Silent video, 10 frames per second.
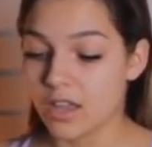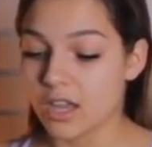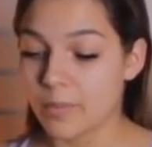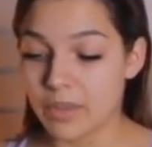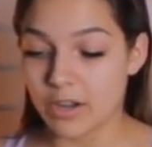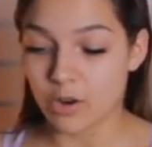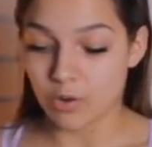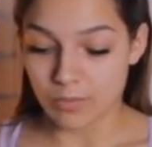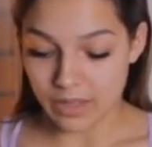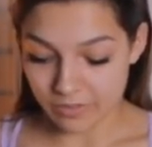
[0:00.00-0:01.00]
a committed
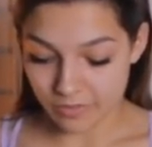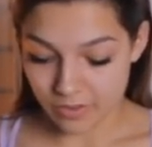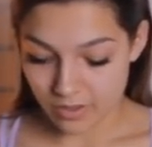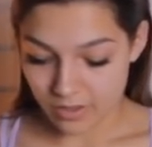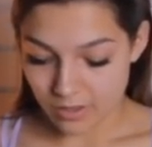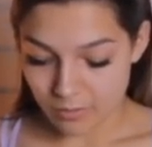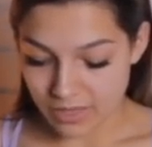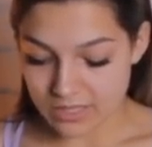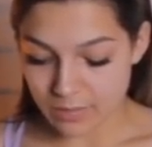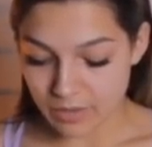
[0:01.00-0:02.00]
home life,
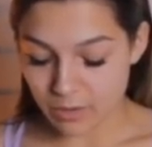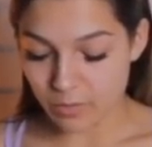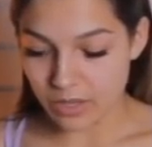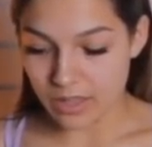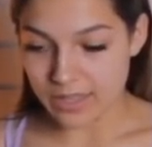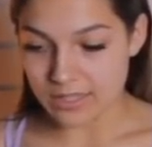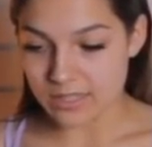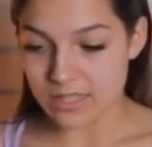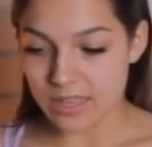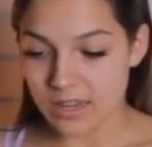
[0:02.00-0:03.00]
because somebody
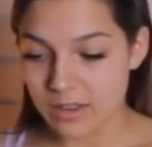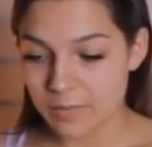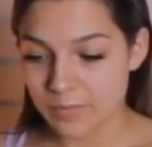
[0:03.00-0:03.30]
realizes that